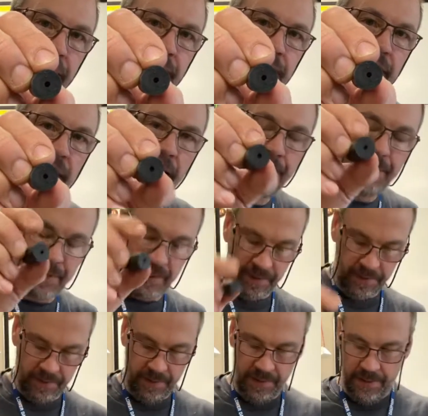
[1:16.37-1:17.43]
top
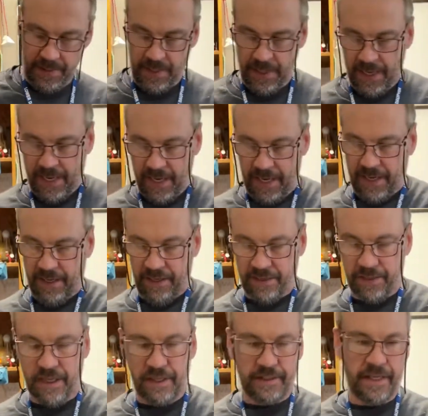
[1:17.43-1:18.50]
and
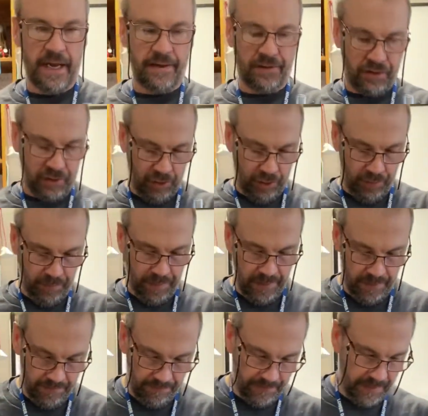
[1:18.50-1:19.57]
a test tube.
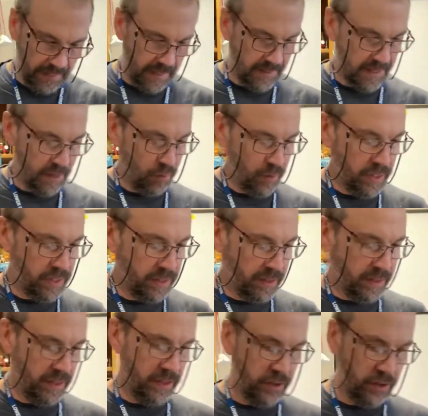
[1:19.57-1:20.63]
And then what you're
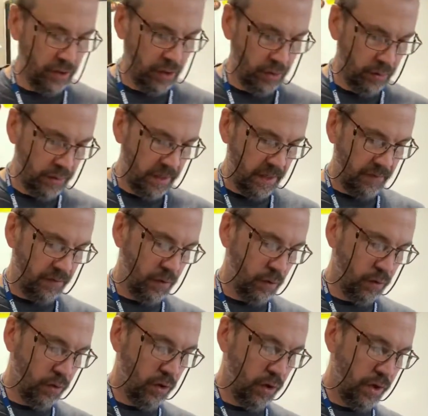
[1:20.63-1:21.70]
going to do, if you
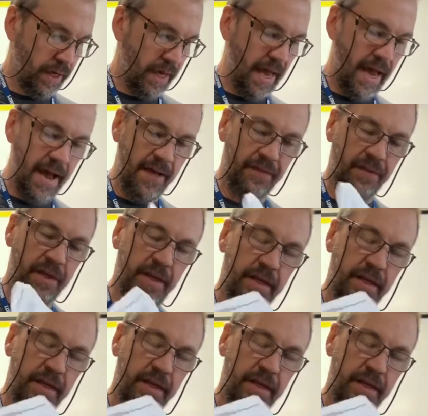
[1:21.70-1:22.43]
look at the